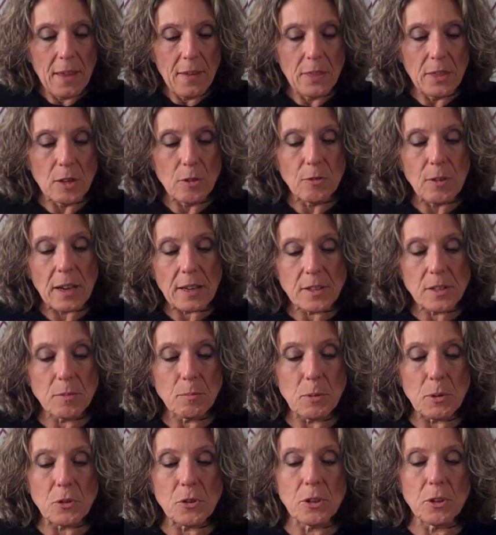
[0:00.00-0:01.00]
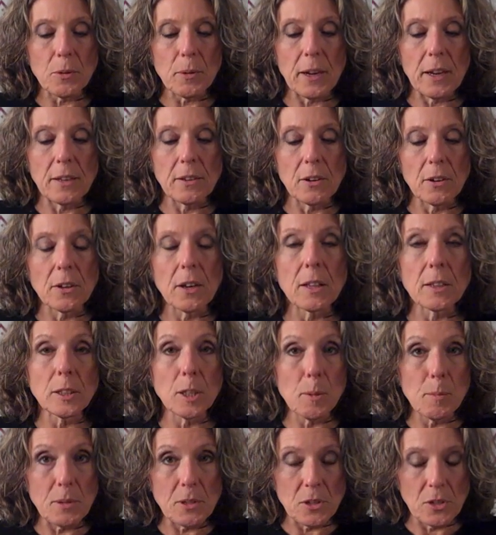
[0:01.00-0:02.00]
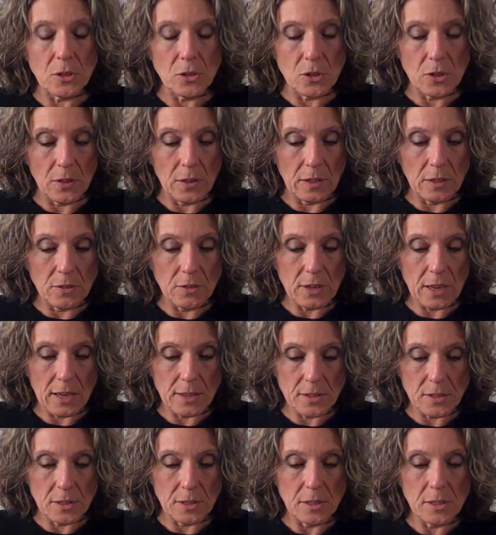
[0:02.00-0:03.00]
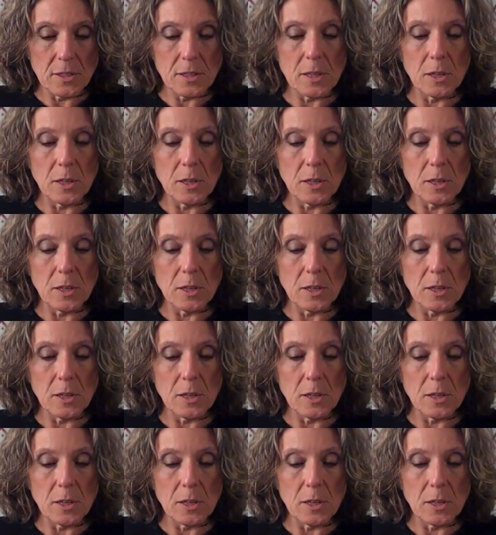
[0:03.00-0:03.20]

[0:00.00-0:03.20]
The effects of butyrate are not limited to the intestines.